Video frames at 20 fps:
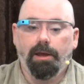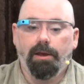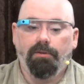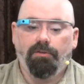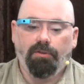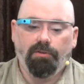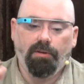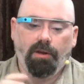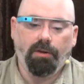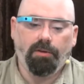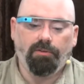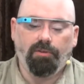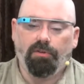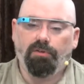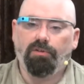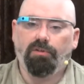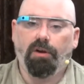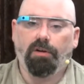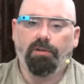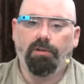So as long as they're
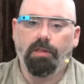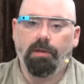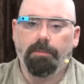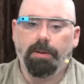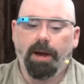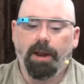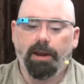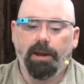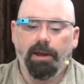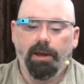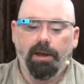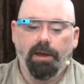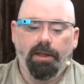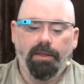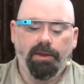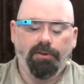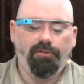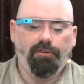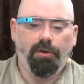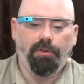stuck to the body,
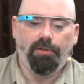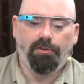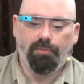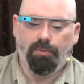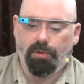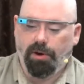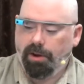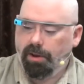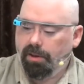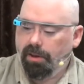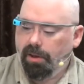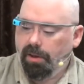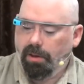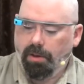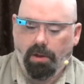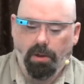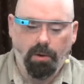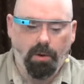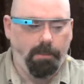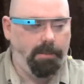and they show this one,
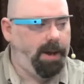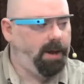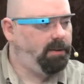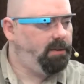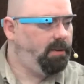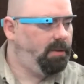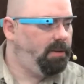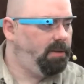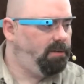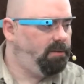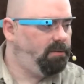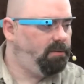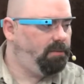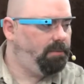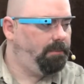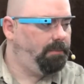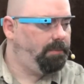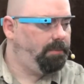I'll go back to this.